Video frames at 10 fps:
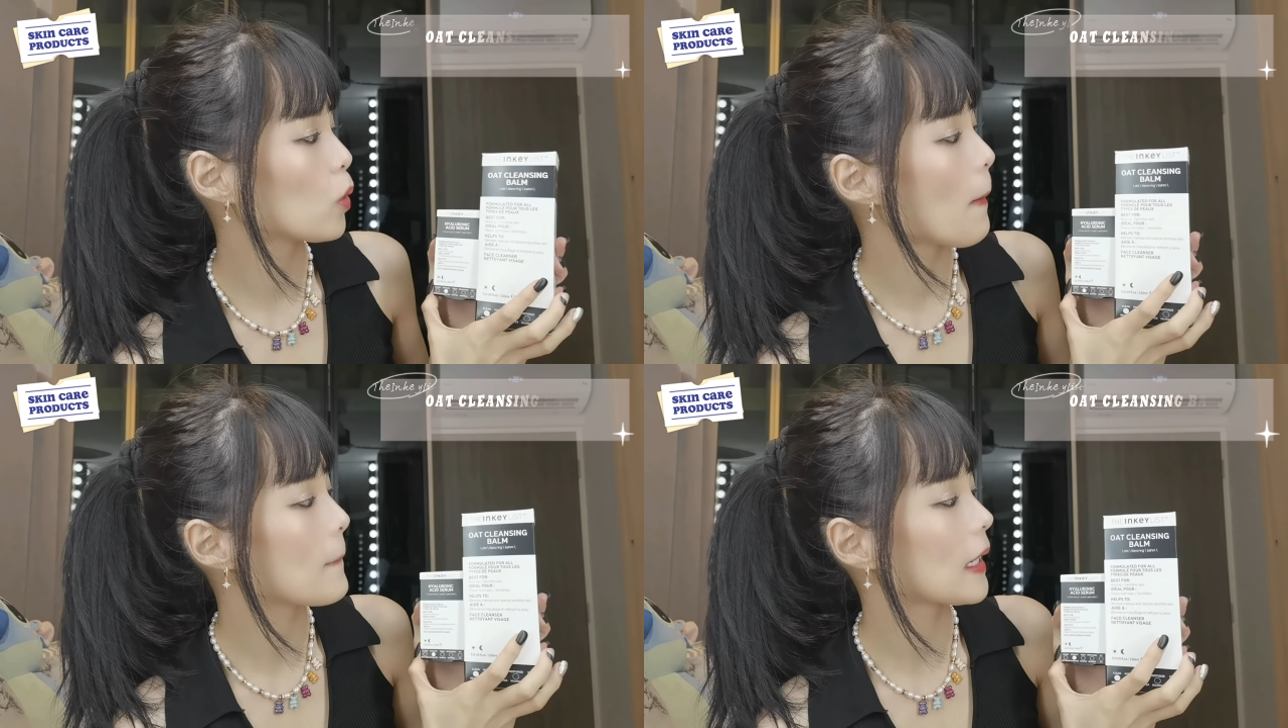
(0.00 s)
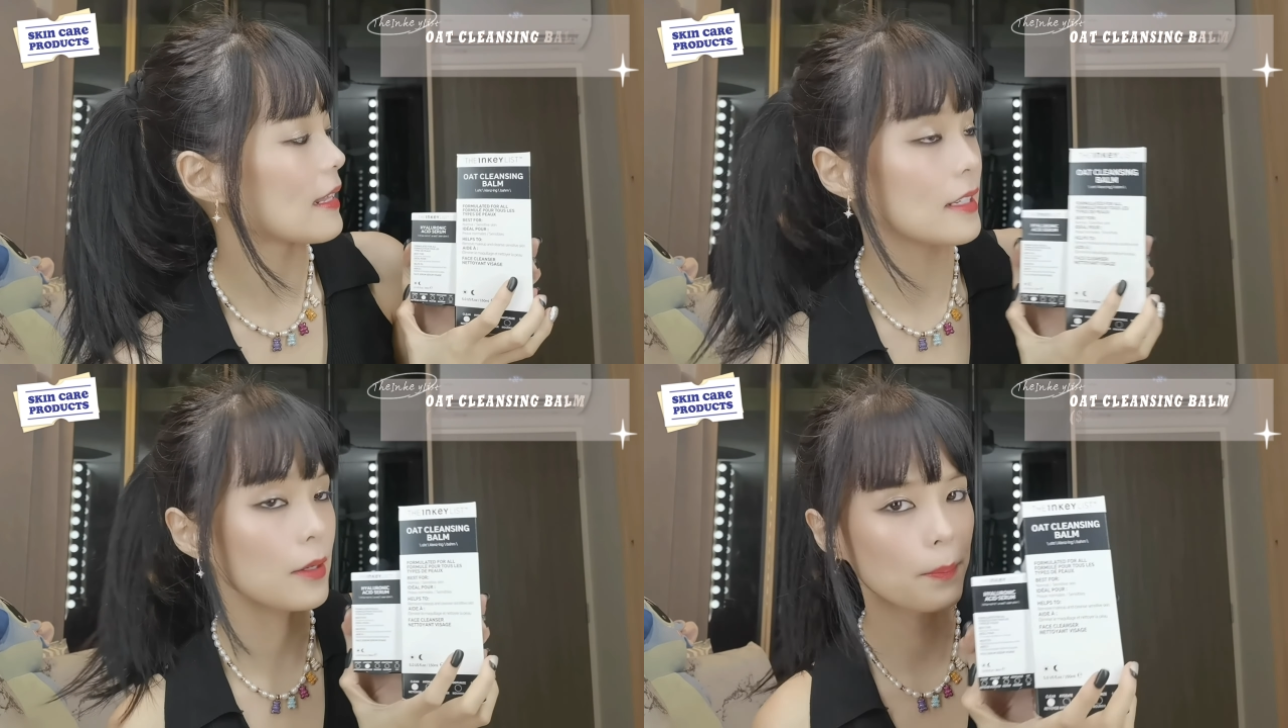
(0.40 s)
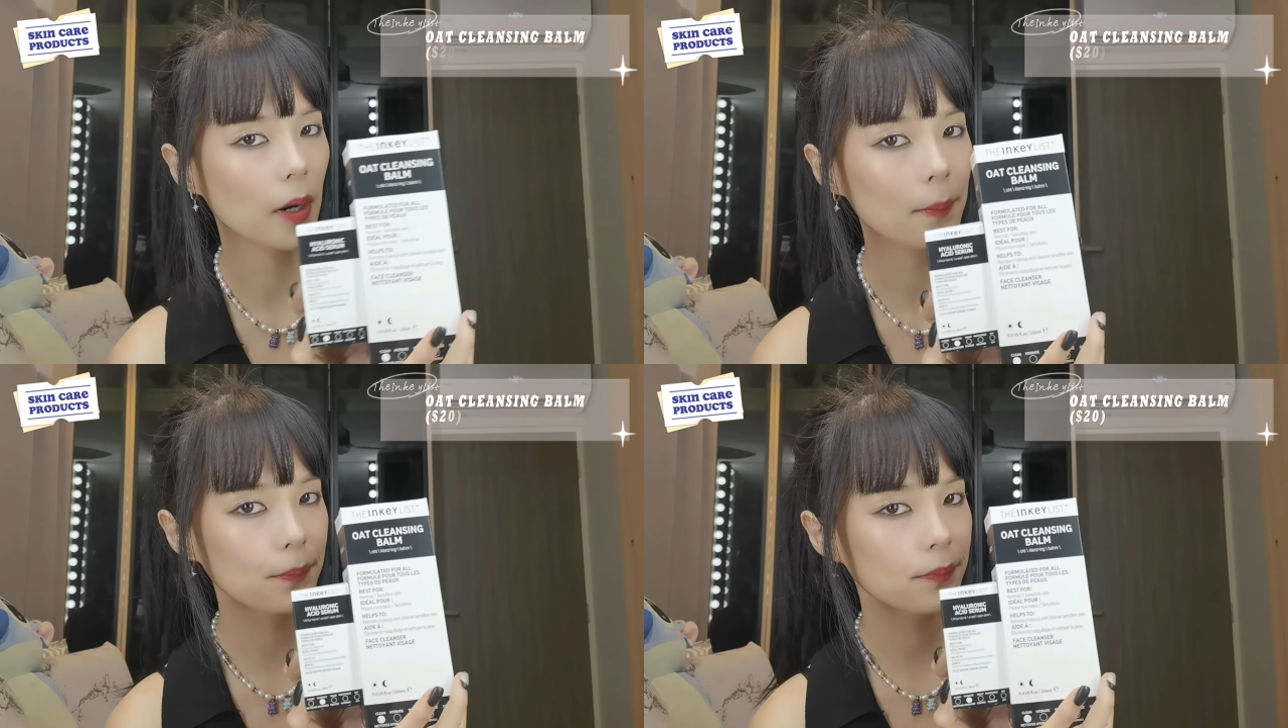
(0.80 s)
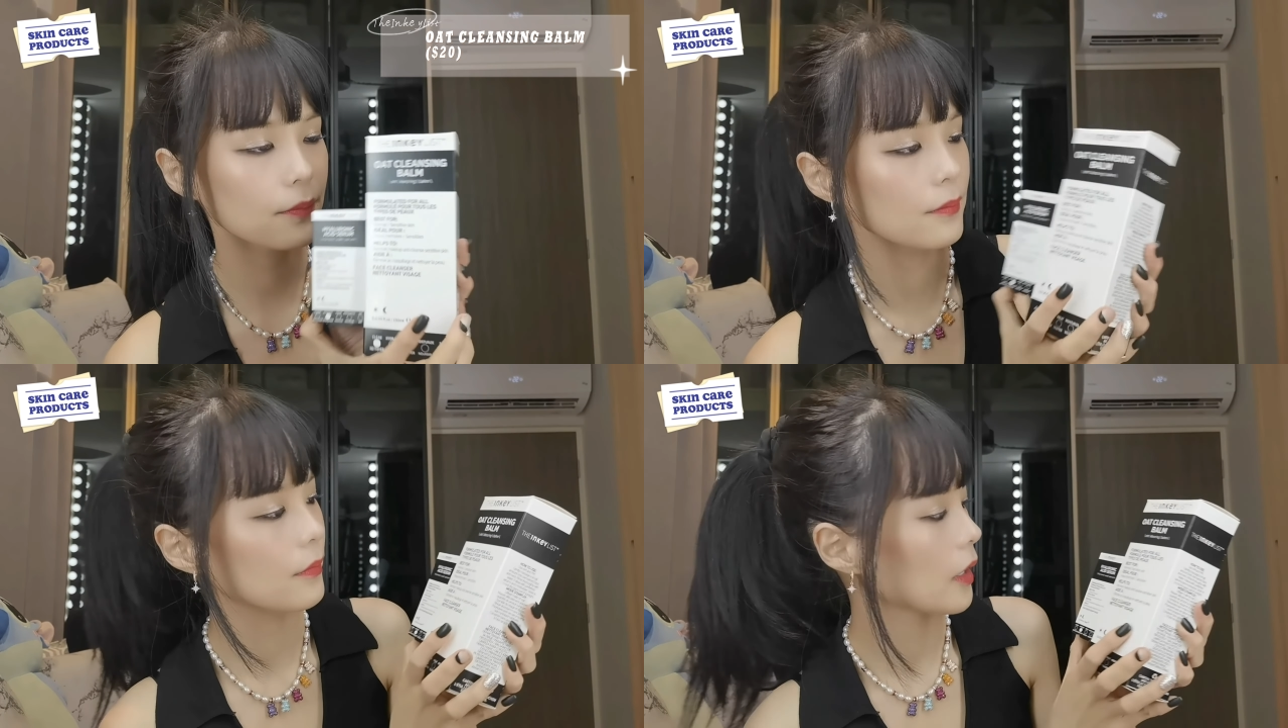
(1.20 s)
Cleansing Balm
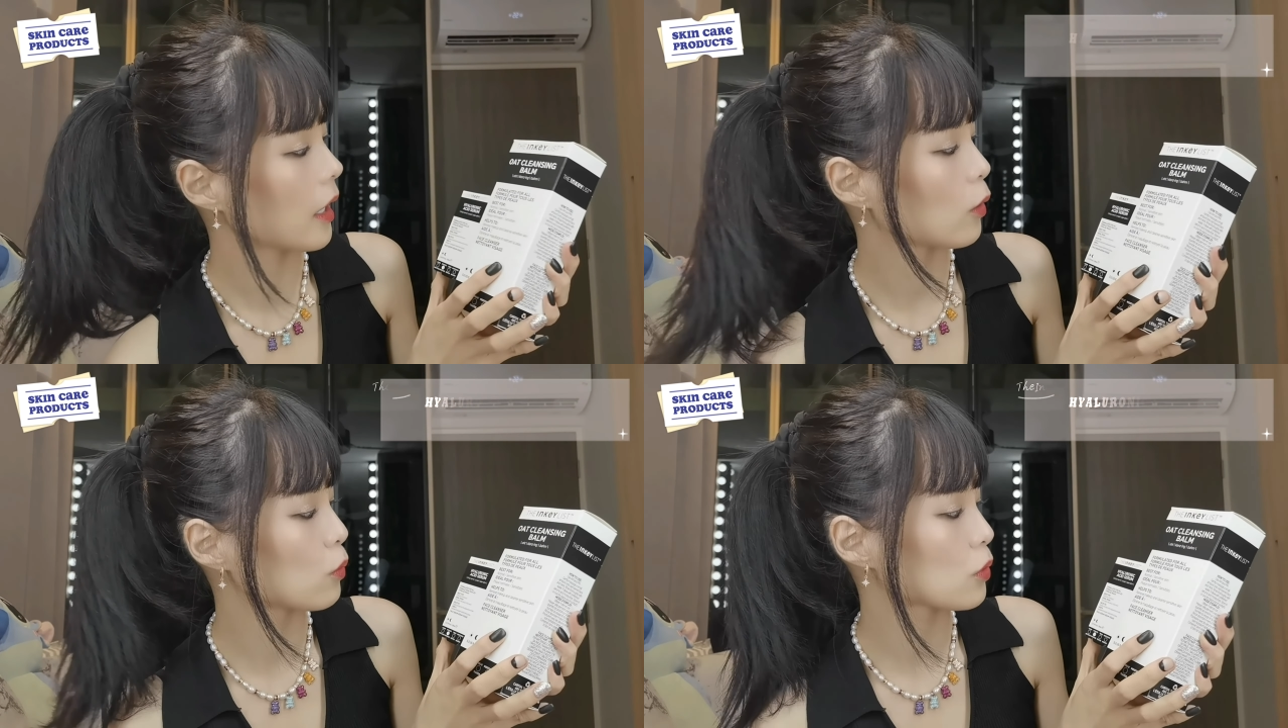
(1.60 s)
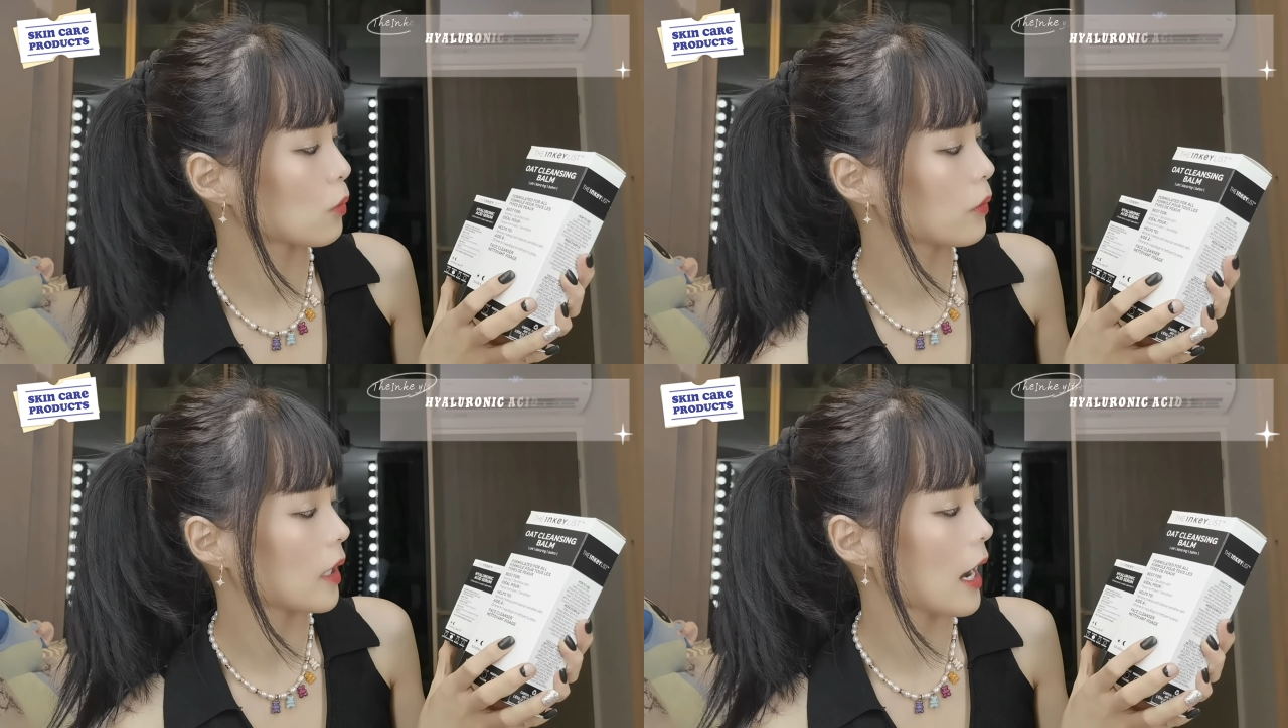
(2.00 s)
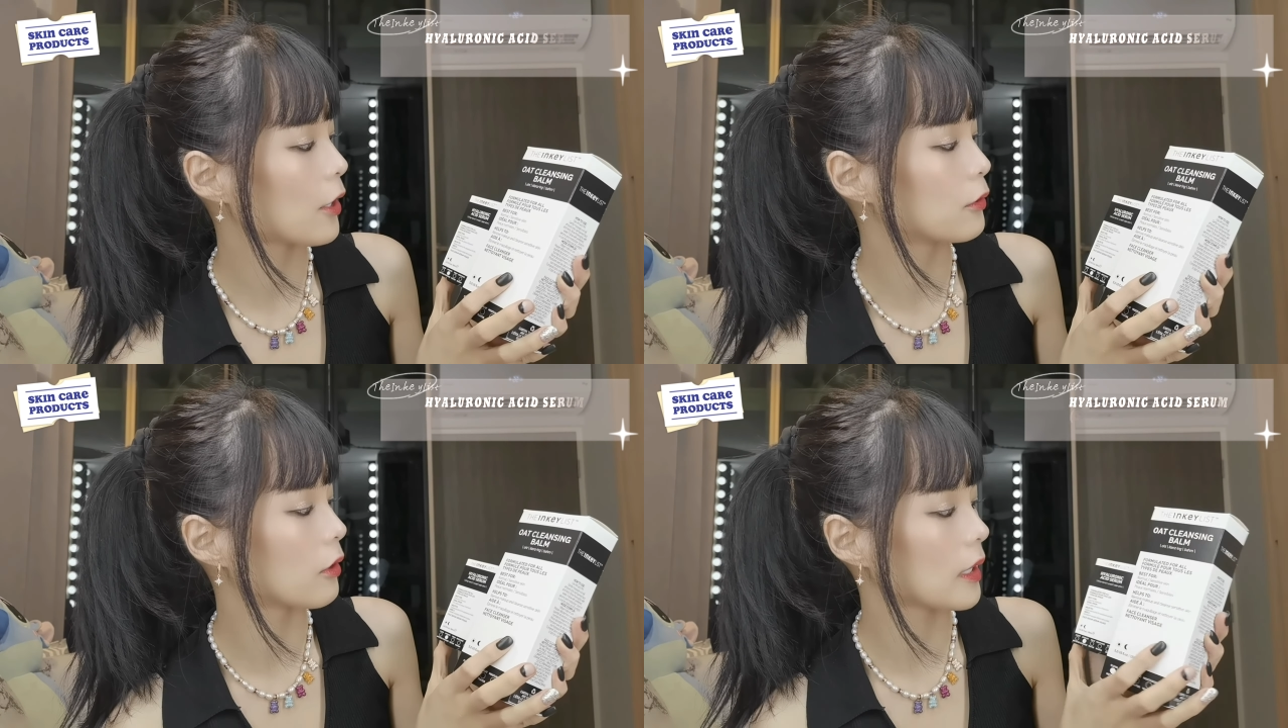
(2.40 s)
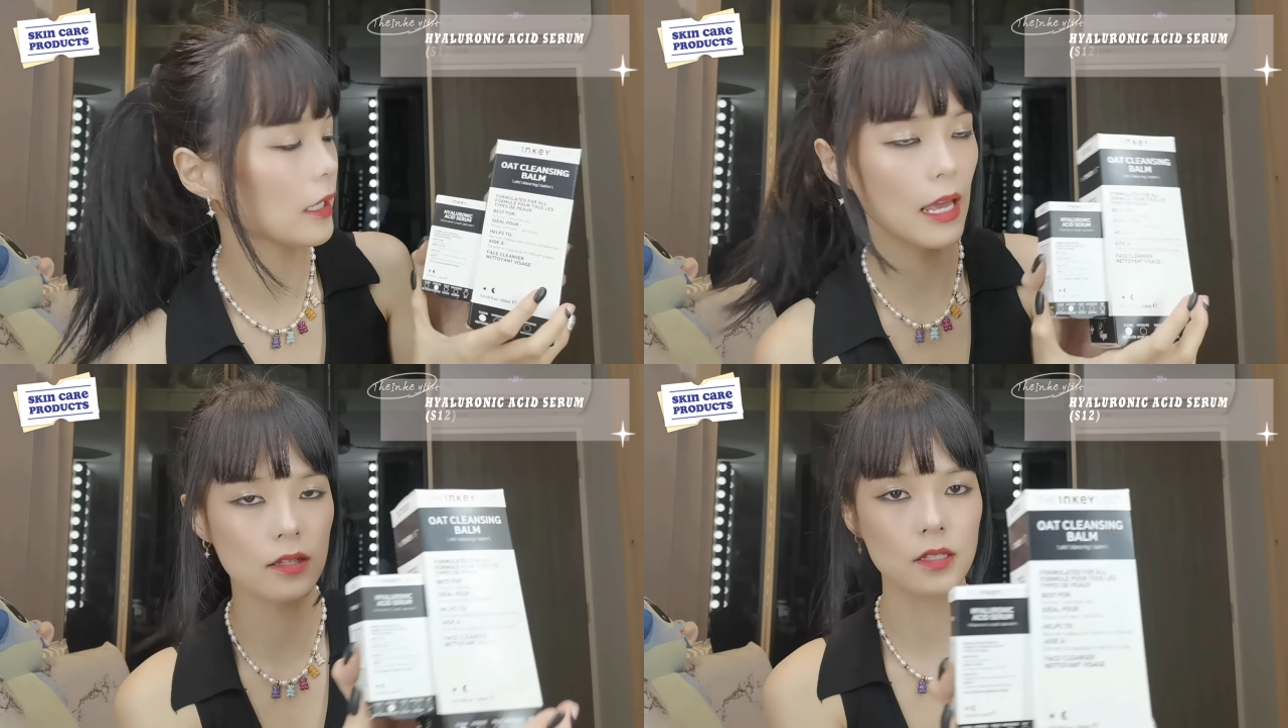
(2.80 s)
and also the
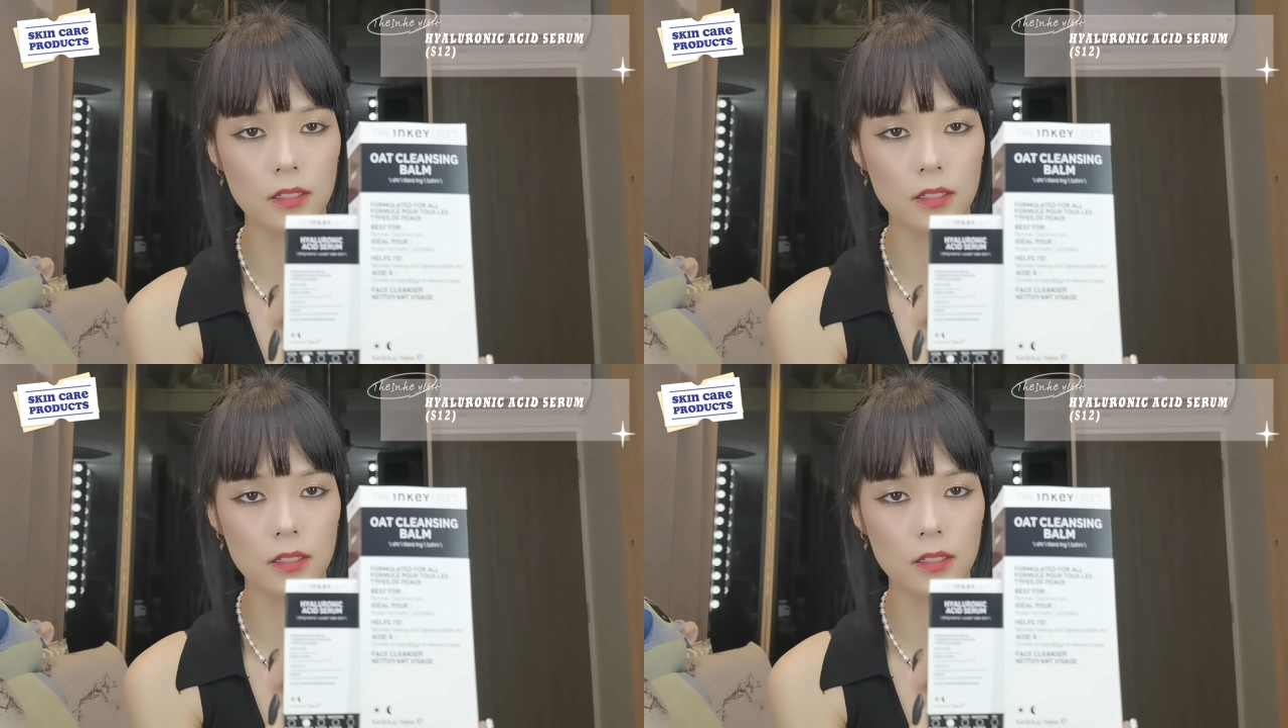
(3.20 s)
Hyaluronic Acid